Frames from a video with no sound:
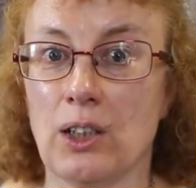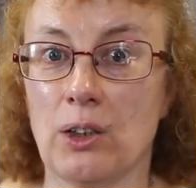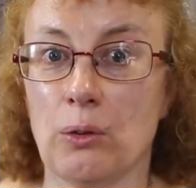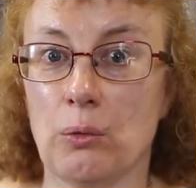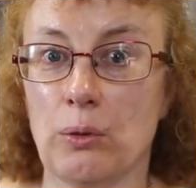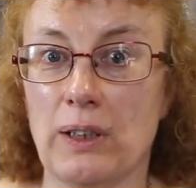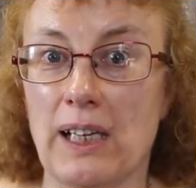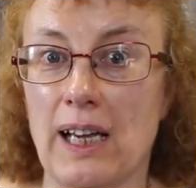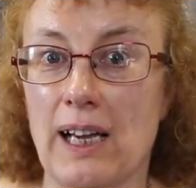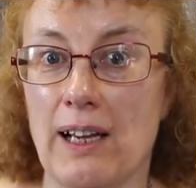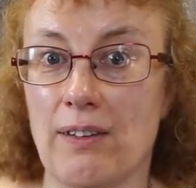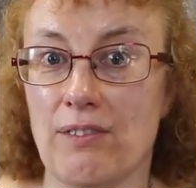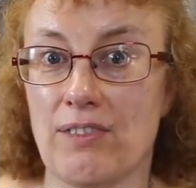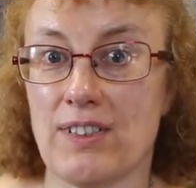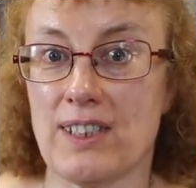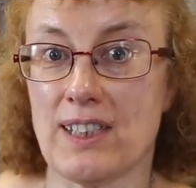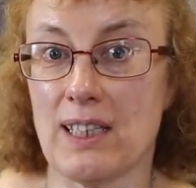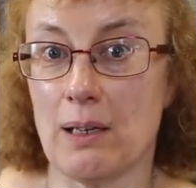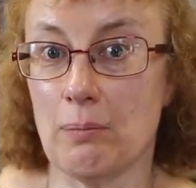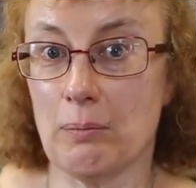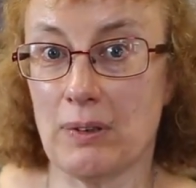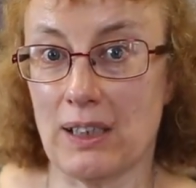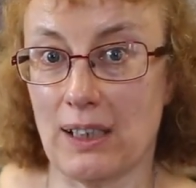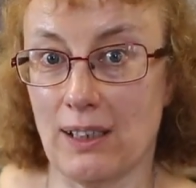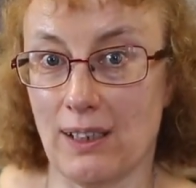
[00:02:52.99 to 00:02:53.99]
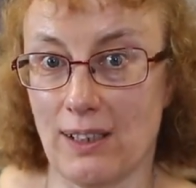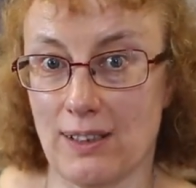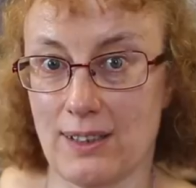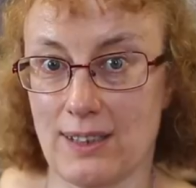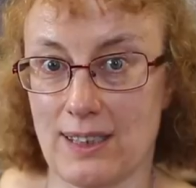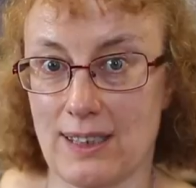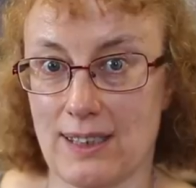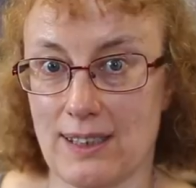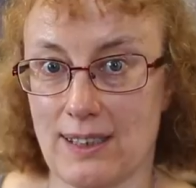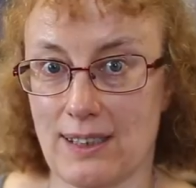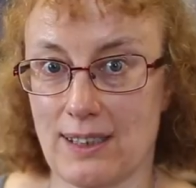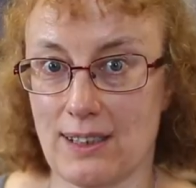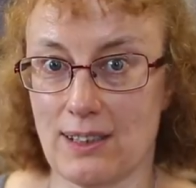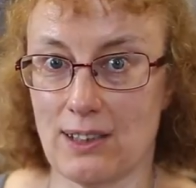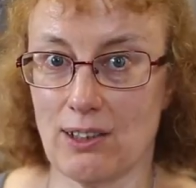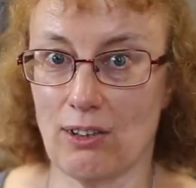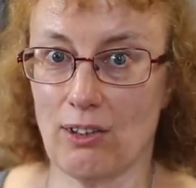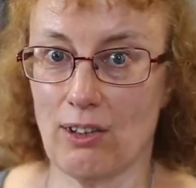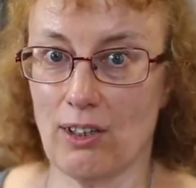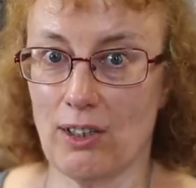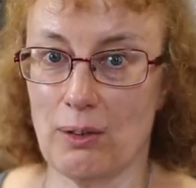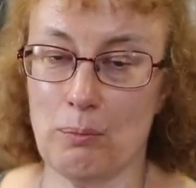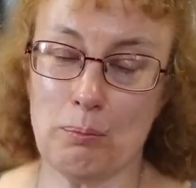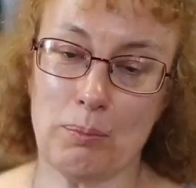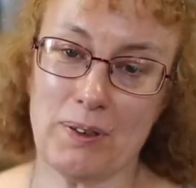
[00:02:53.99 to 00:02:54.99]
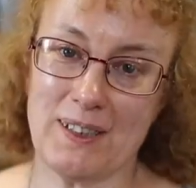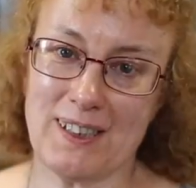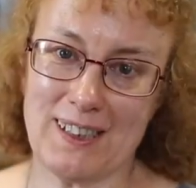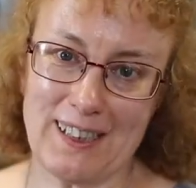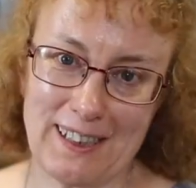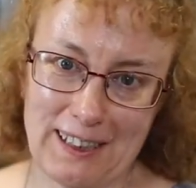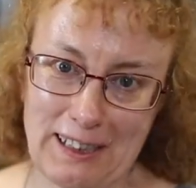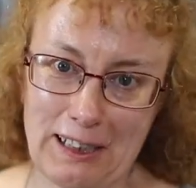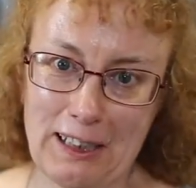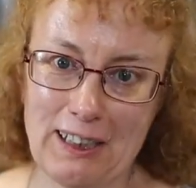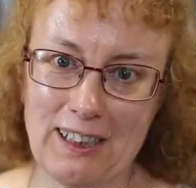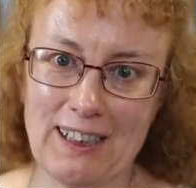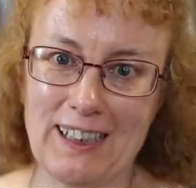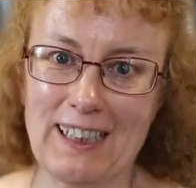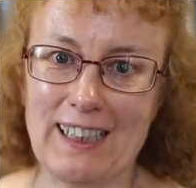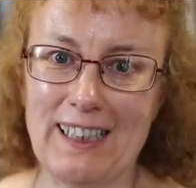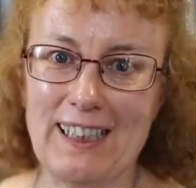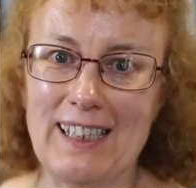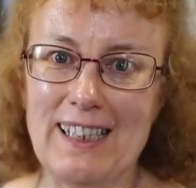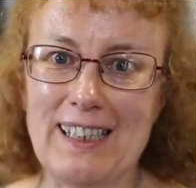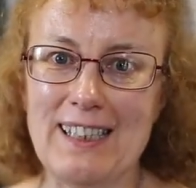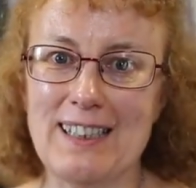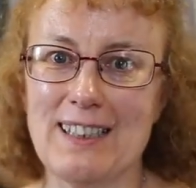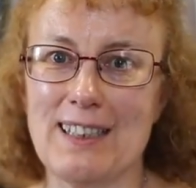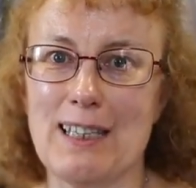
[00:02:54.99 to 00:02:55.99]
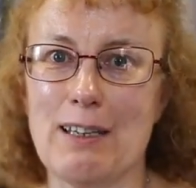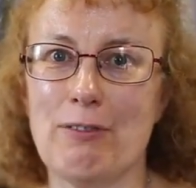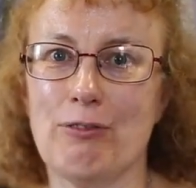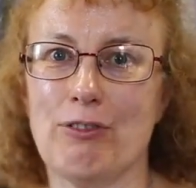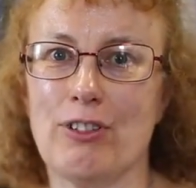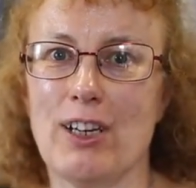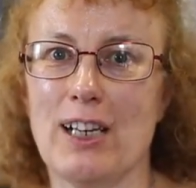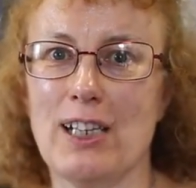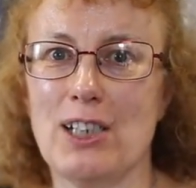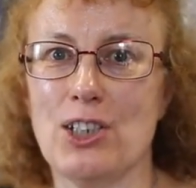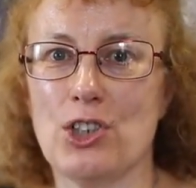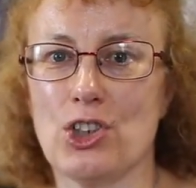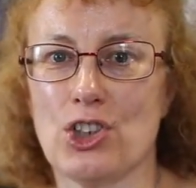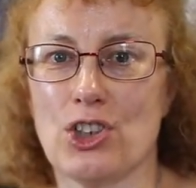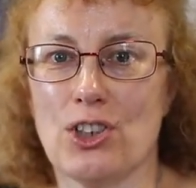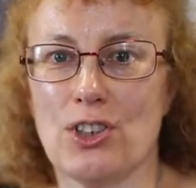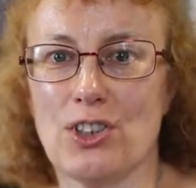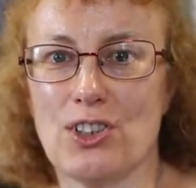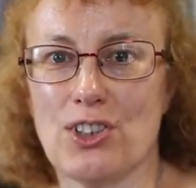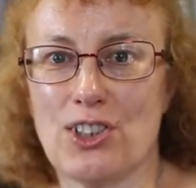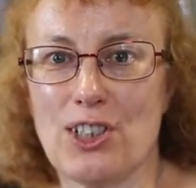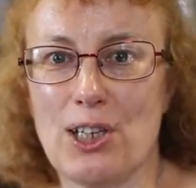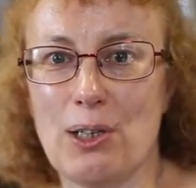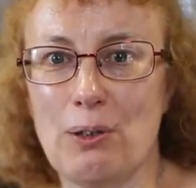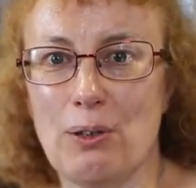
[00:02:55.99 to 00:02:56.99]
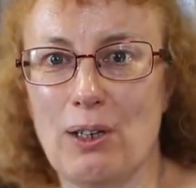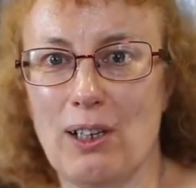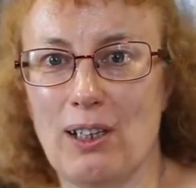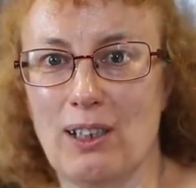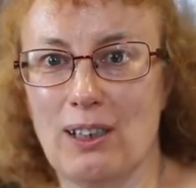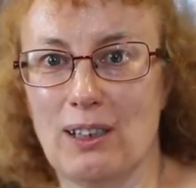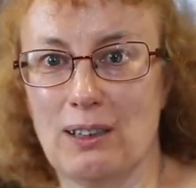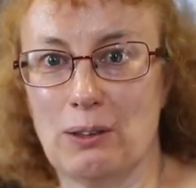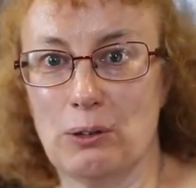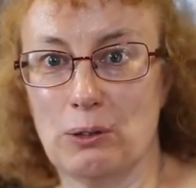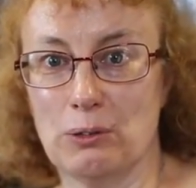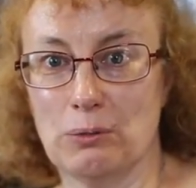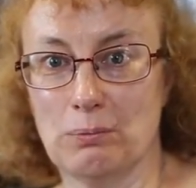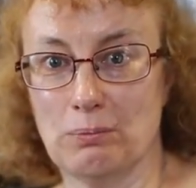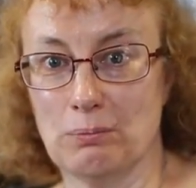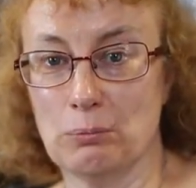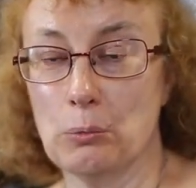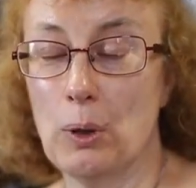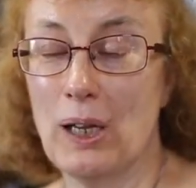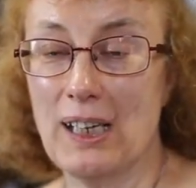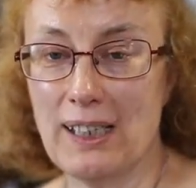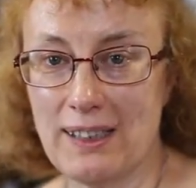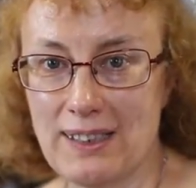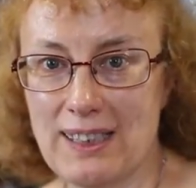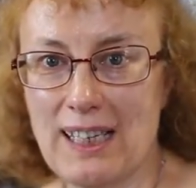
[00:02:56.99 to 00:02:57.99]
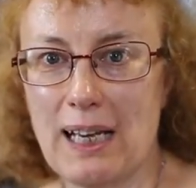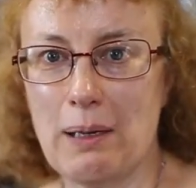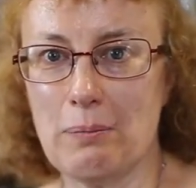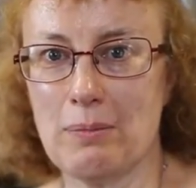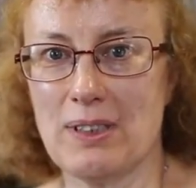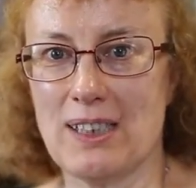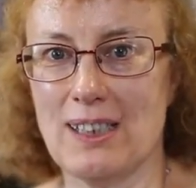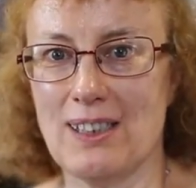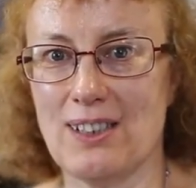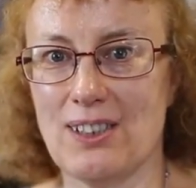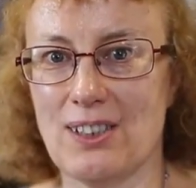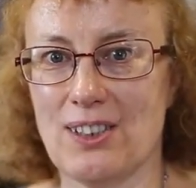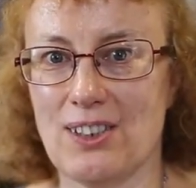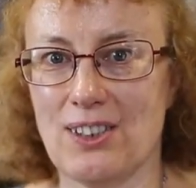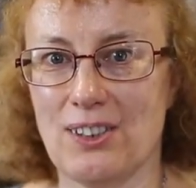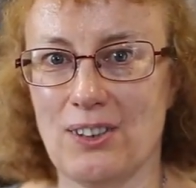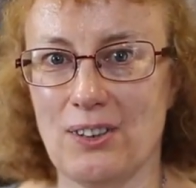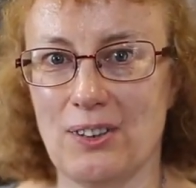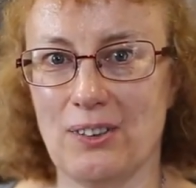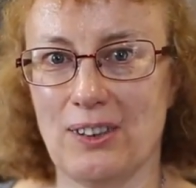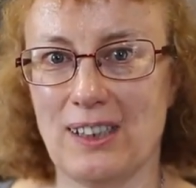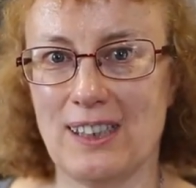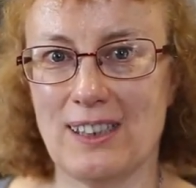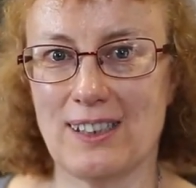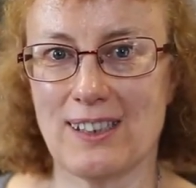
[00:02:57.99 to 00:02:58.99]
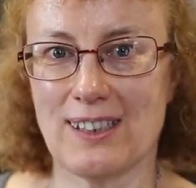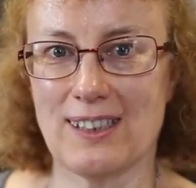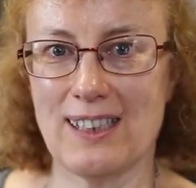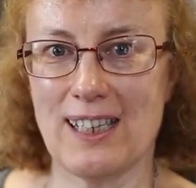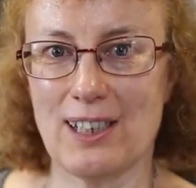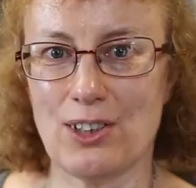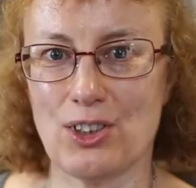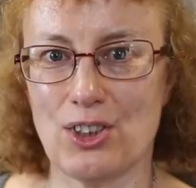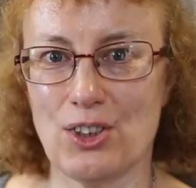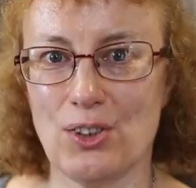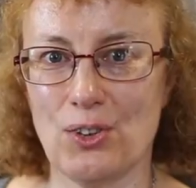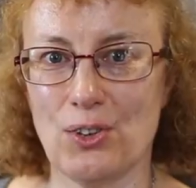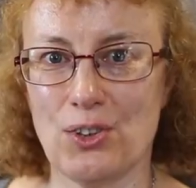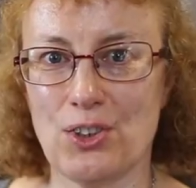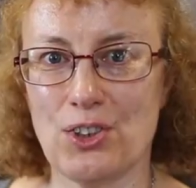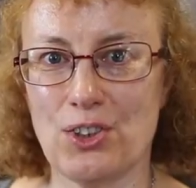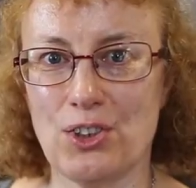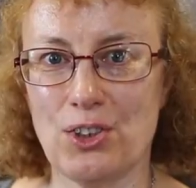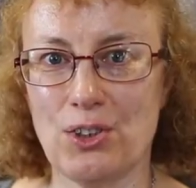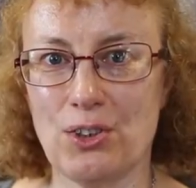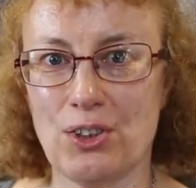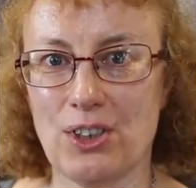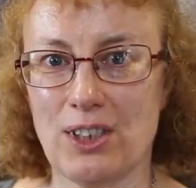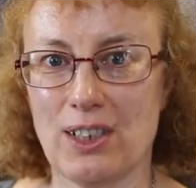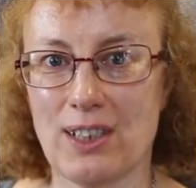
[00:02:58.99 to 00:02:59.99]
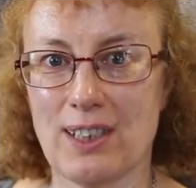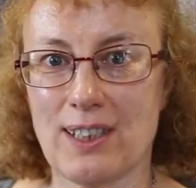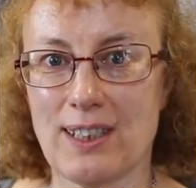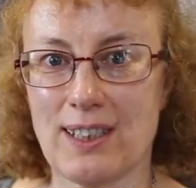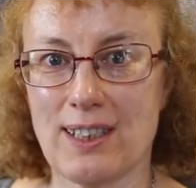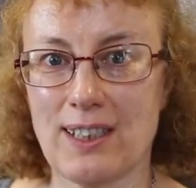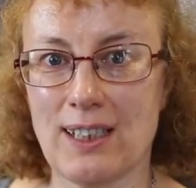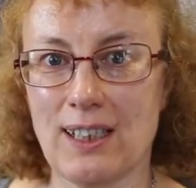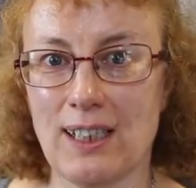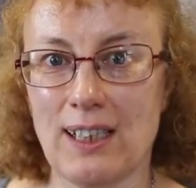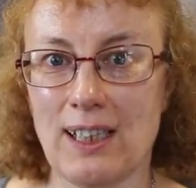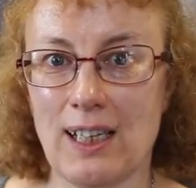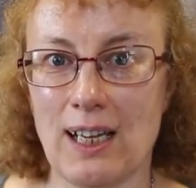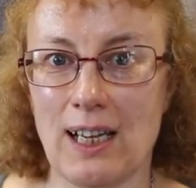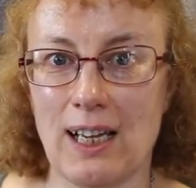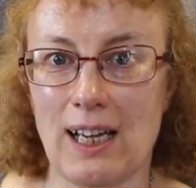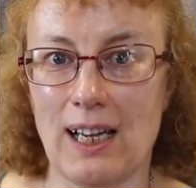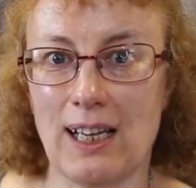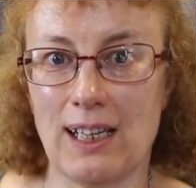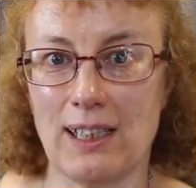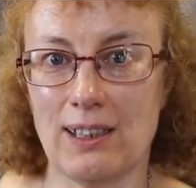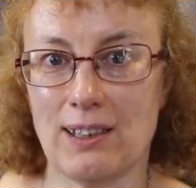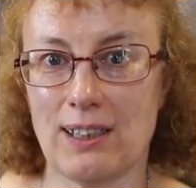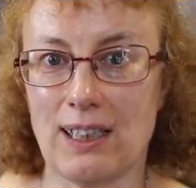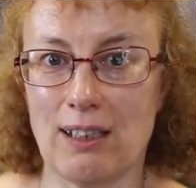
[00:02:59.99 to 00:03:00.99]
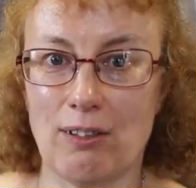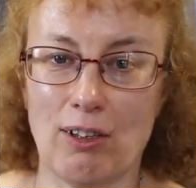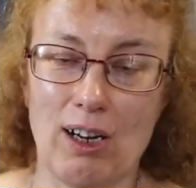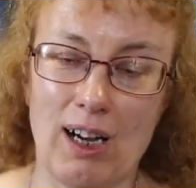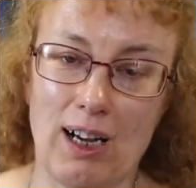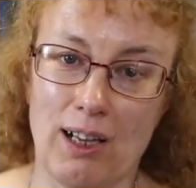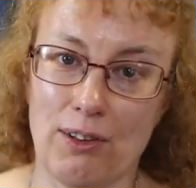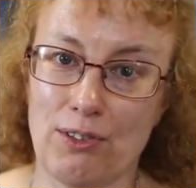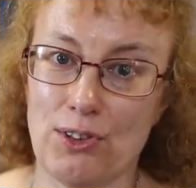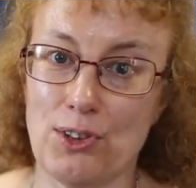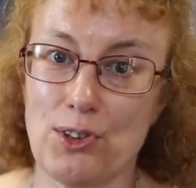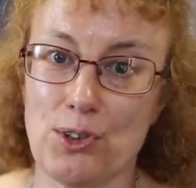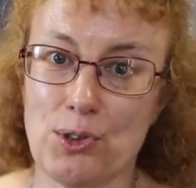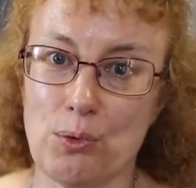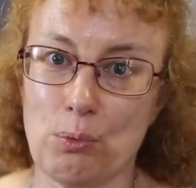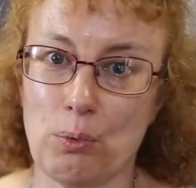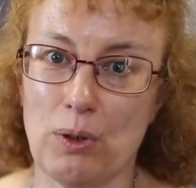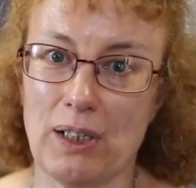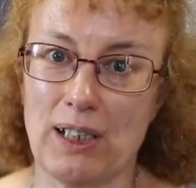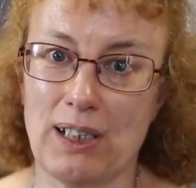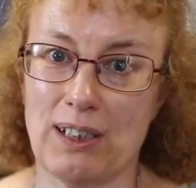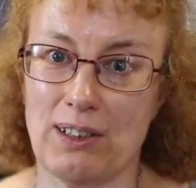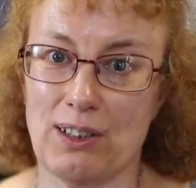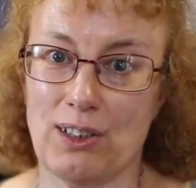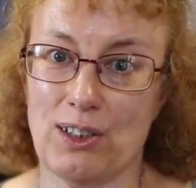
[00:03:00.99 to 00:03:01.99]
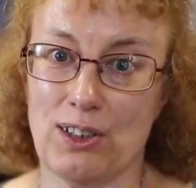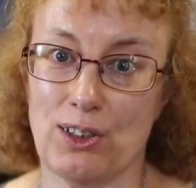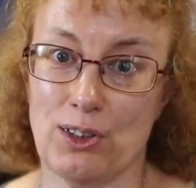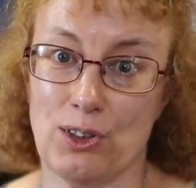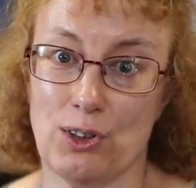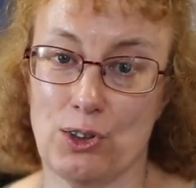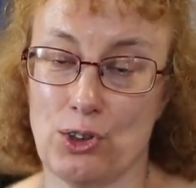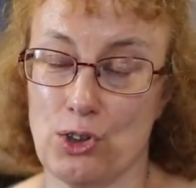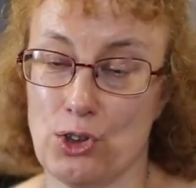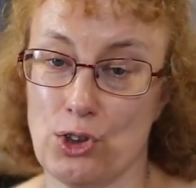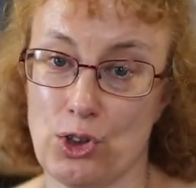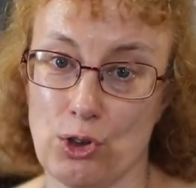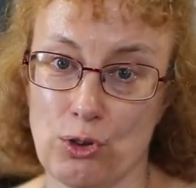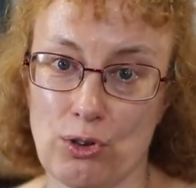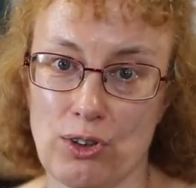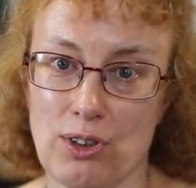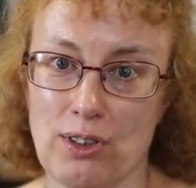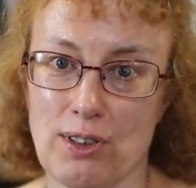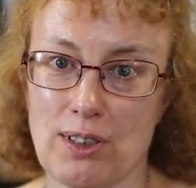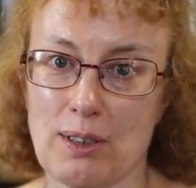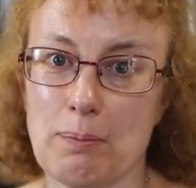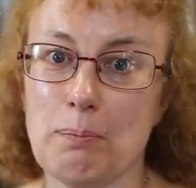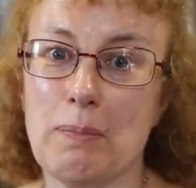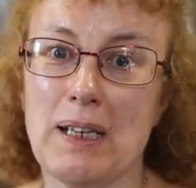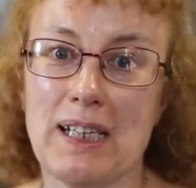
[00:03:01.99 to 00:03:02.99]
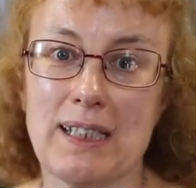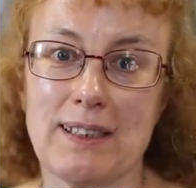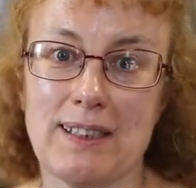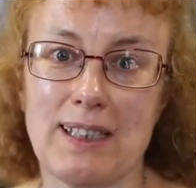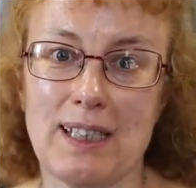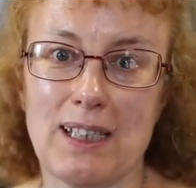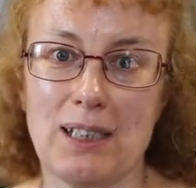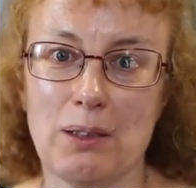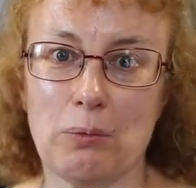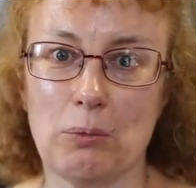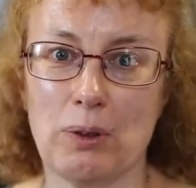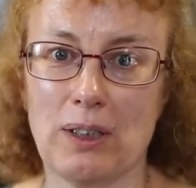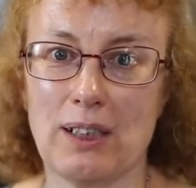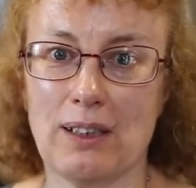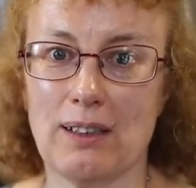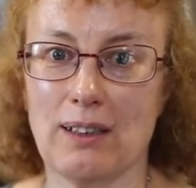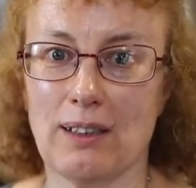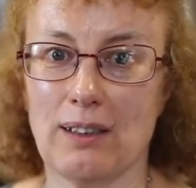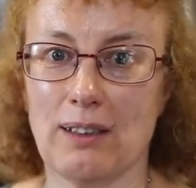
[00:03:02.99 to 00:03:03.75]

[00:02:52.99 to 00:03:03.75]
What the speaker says: We have some classes that are in particularly easy French and so are well adapted to international students. And there are others where the students mix in with